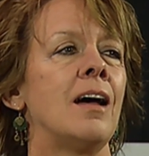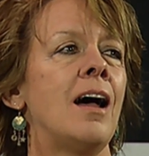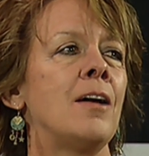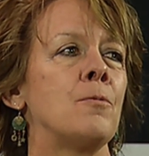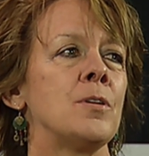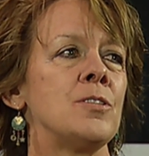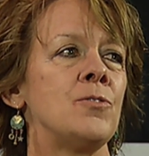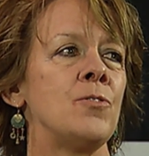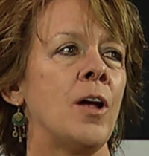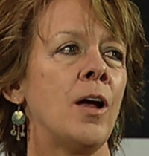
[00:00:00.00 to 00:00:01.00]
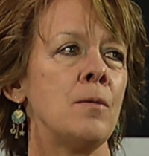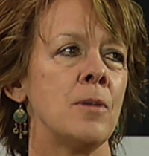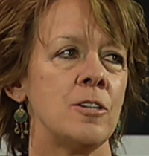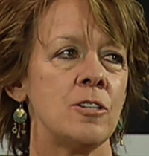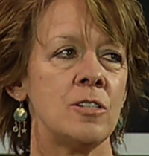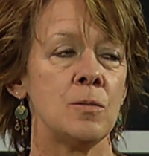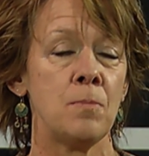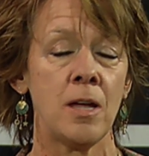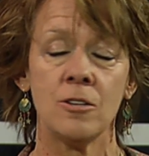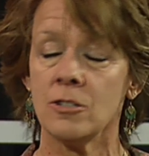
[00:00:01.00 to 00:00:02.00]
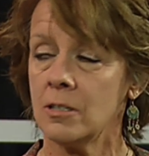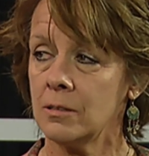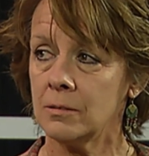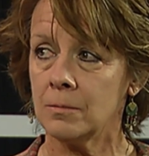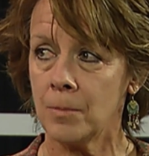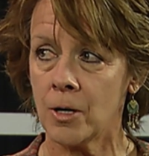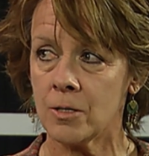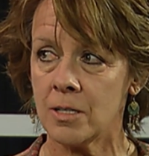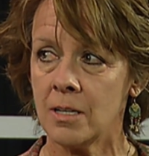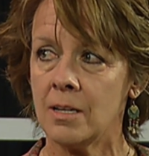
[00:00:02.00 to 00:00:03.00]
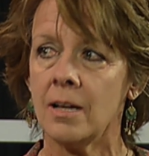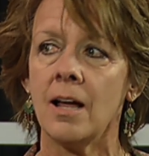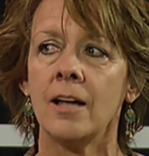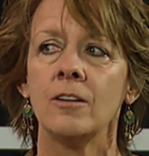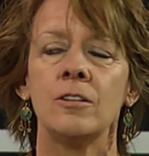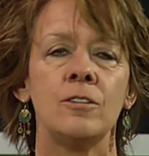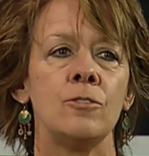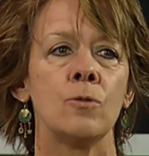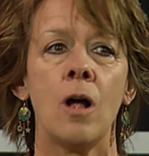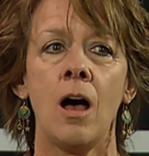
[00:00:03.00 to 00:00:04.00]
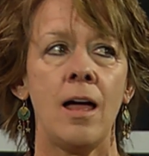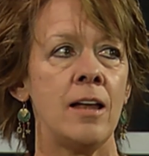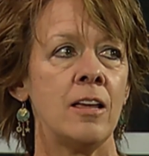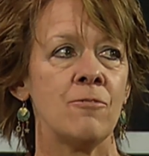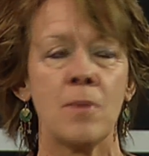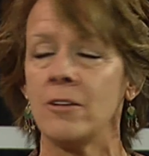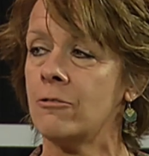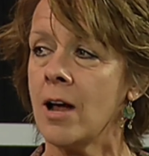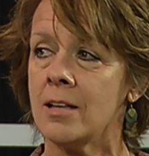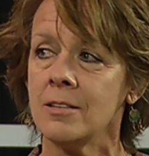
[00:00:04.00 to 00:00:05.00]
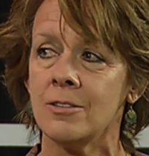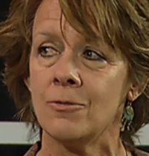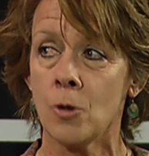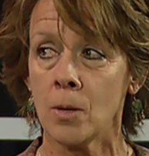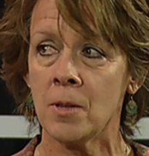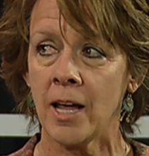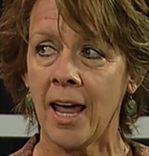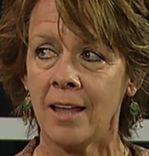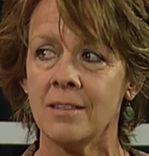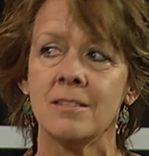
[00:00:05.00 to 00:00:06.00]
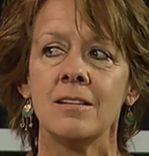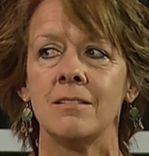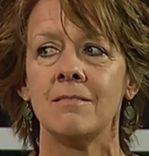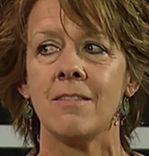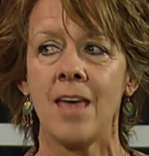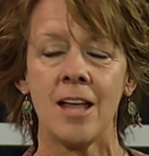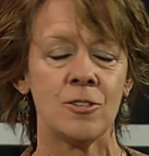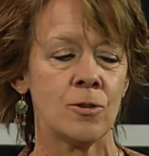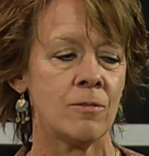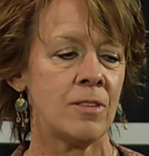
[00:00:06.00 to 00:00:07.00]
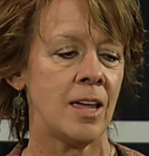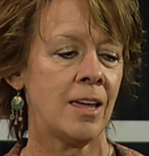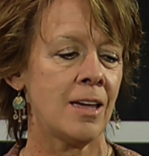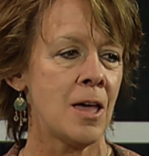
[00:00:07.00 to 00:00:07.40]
I was very much a spatial person, and I could draw any of my friends' floor plans and that sort of thing.